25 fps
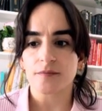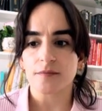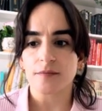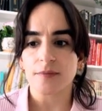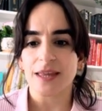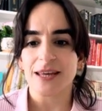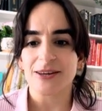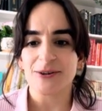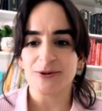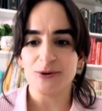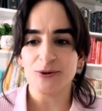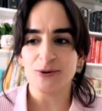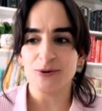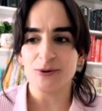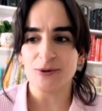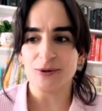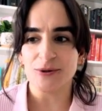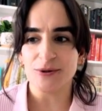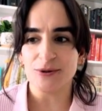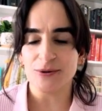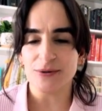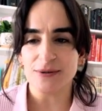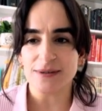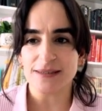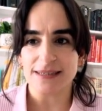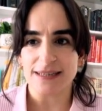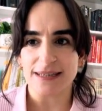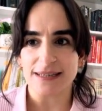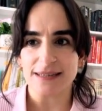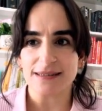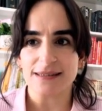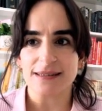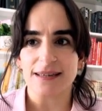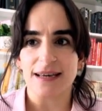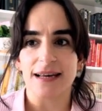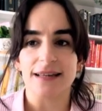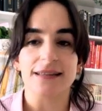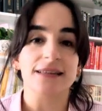you use it,
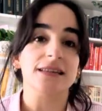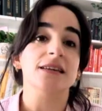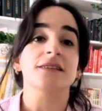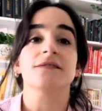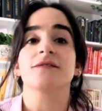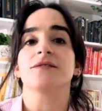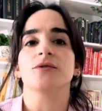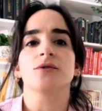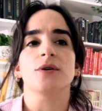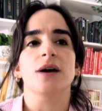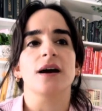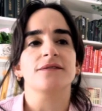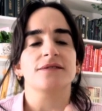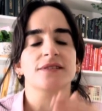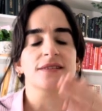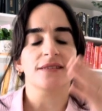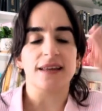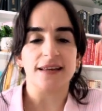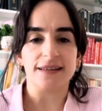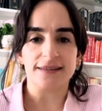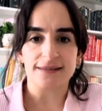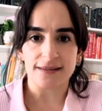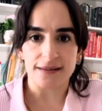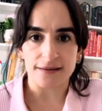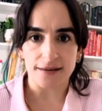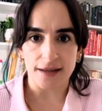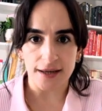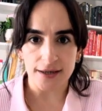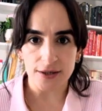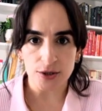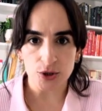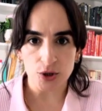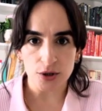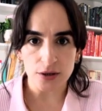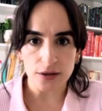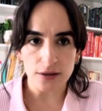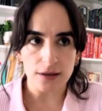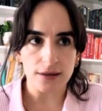and if you have the
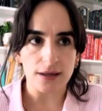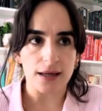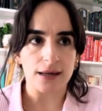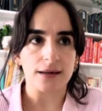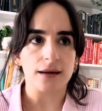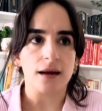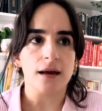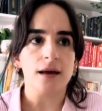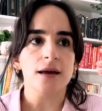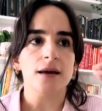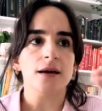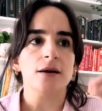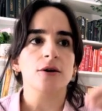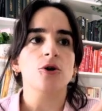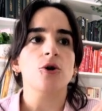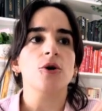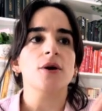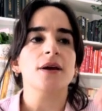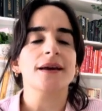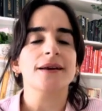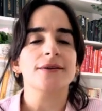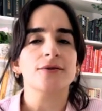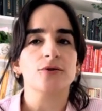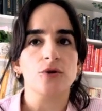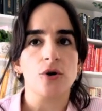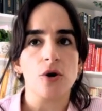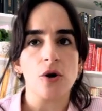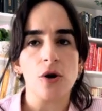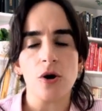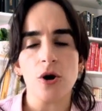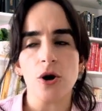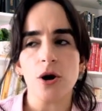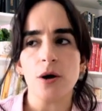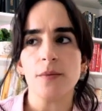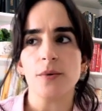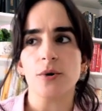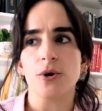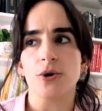destination, like going to
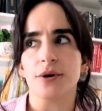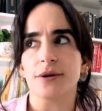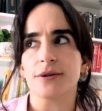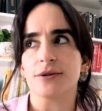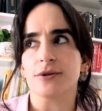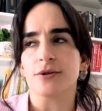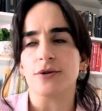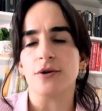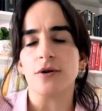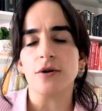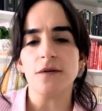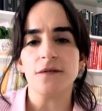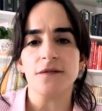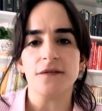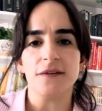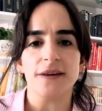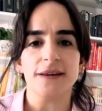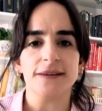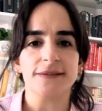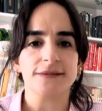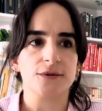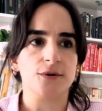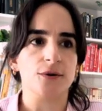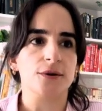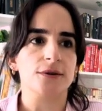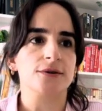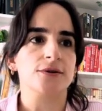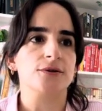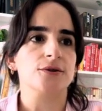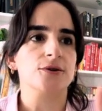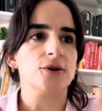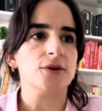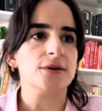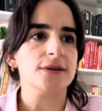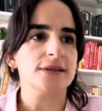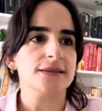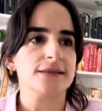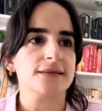home, going to the office, going to the
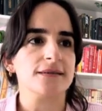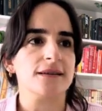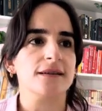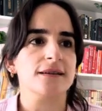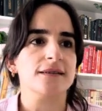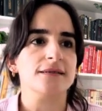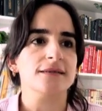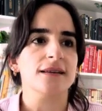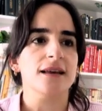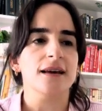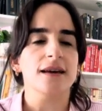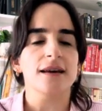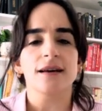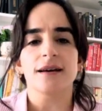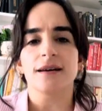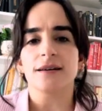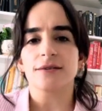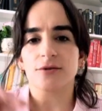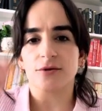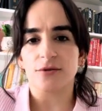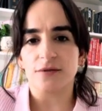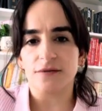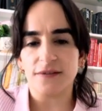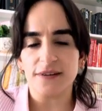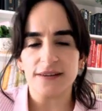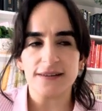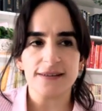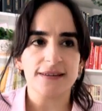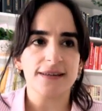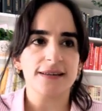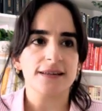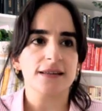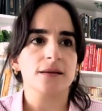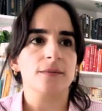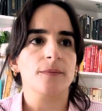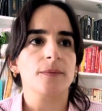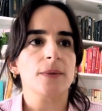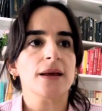Kurdistan, to the visit,
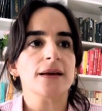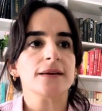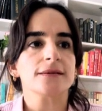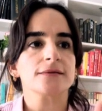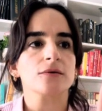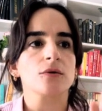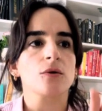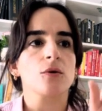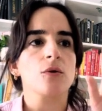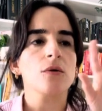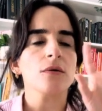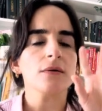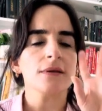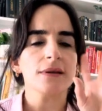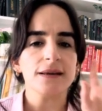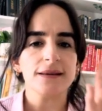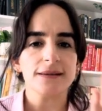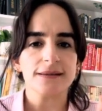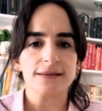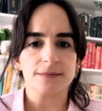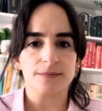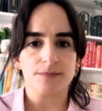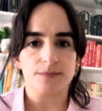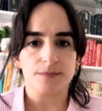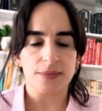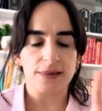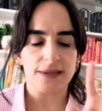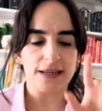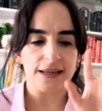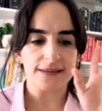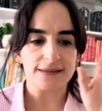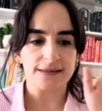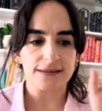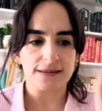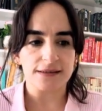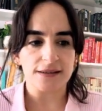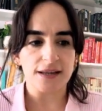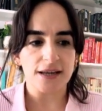so all these
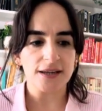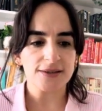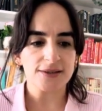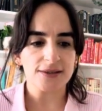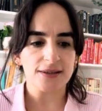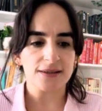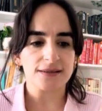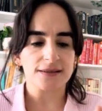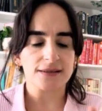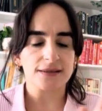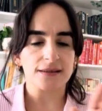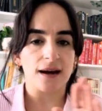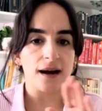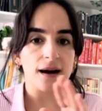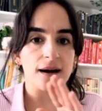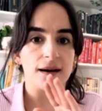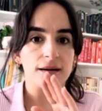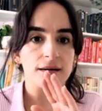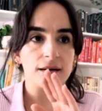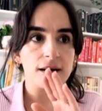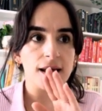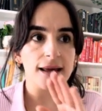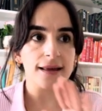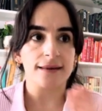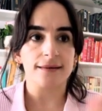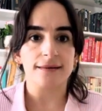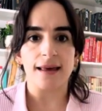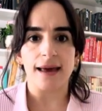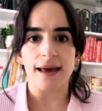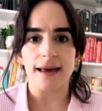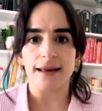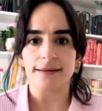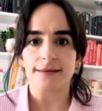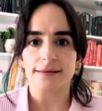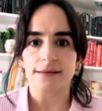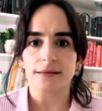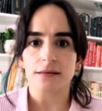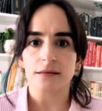destinations are at the
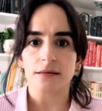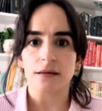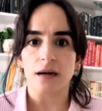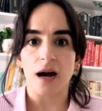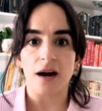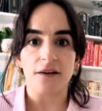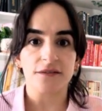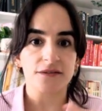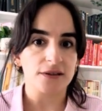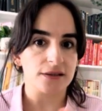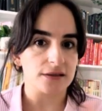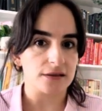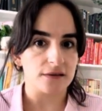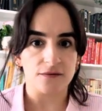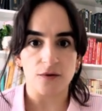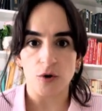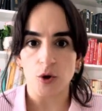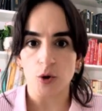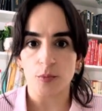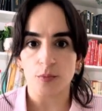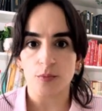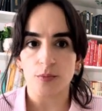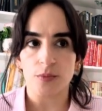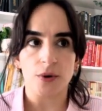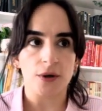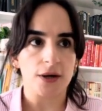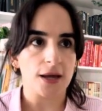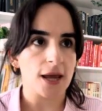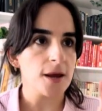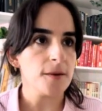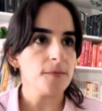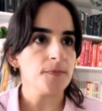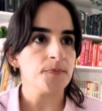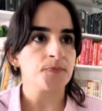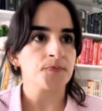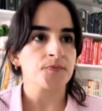end, after the verb, okay?